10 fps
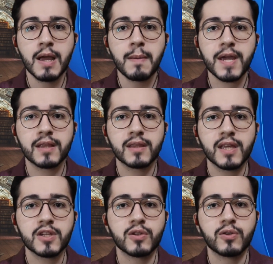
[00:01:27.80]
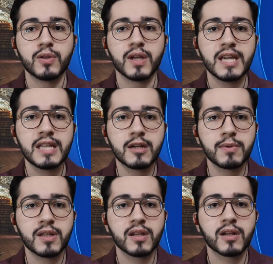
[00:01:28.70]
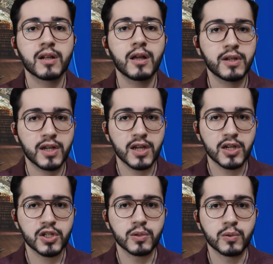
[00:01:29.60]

pay attention to the intermittent claudication,